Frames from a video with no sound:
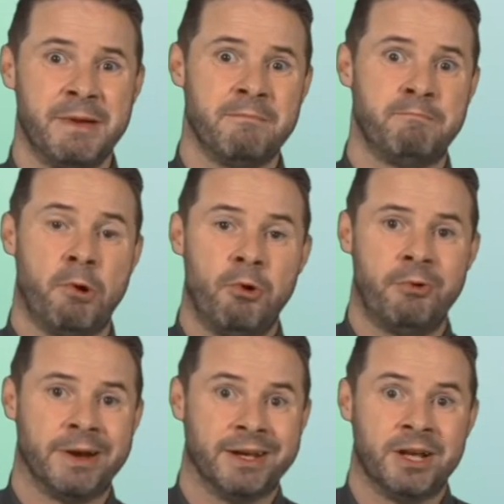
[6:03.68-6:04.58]
a bit
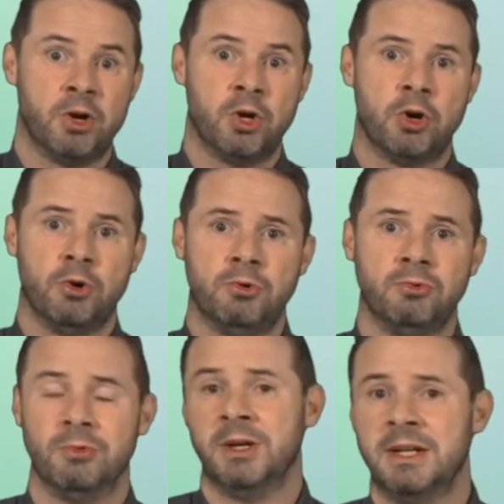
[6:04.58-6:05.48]
boring and uncool,
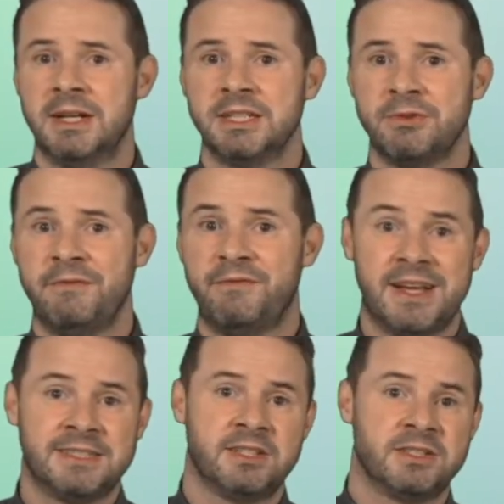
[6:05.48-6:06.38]
so
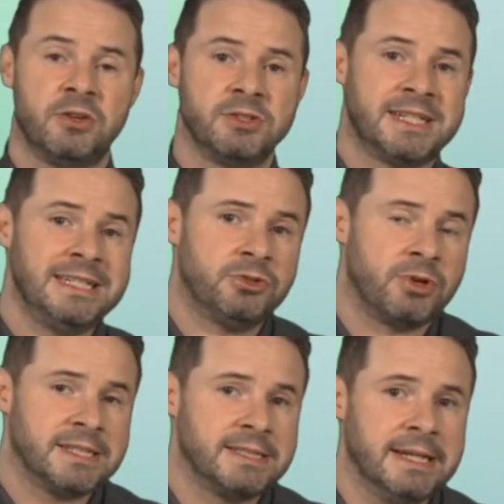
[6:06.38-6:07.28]
investors lost
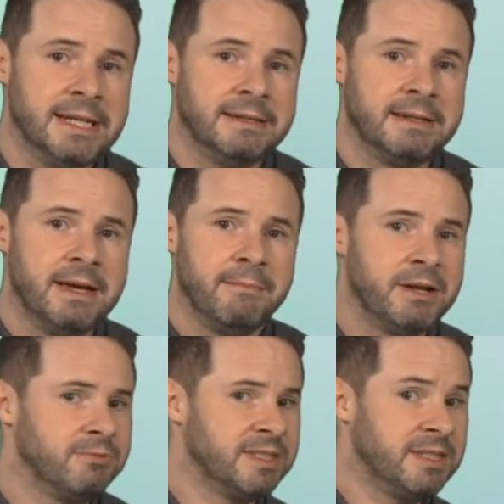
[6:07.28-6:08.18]
interest in it.
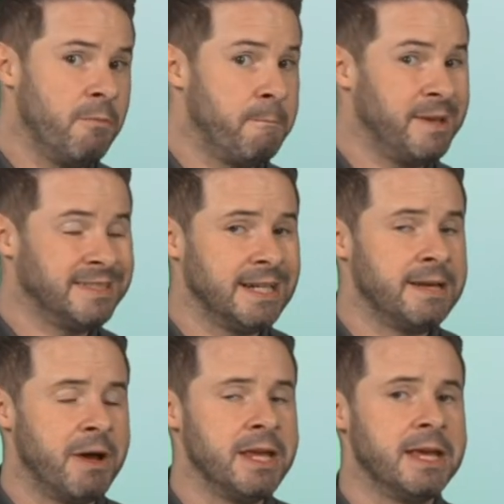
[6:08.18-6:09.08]
But it was still
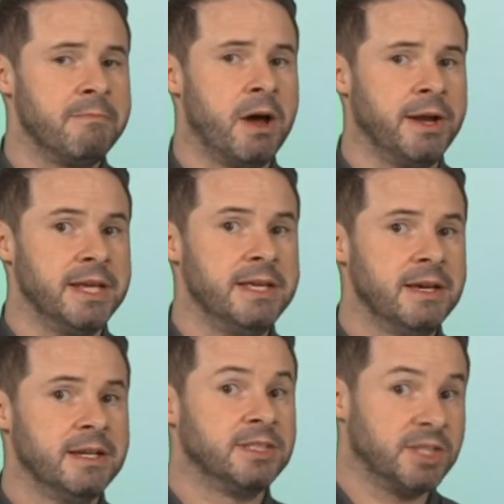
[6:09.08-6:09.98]
busily making money,
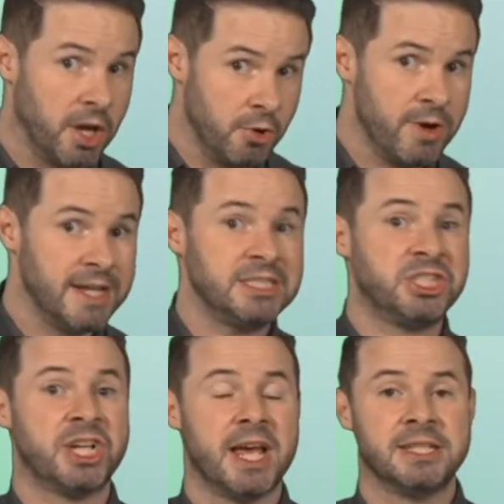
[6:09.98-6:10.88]
so its
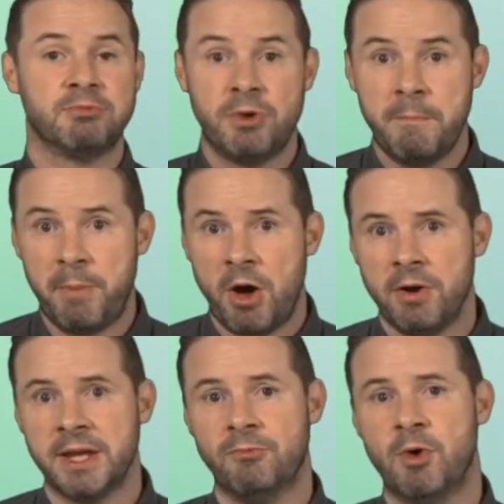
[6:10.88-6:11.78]
shares were a
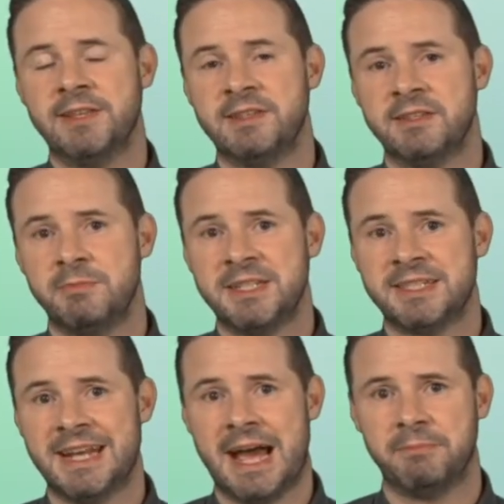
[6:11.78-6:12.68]
bargain waiting to be
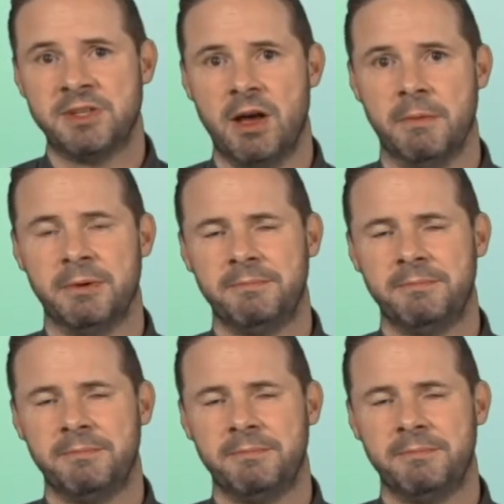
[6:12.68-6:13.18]
snapped up.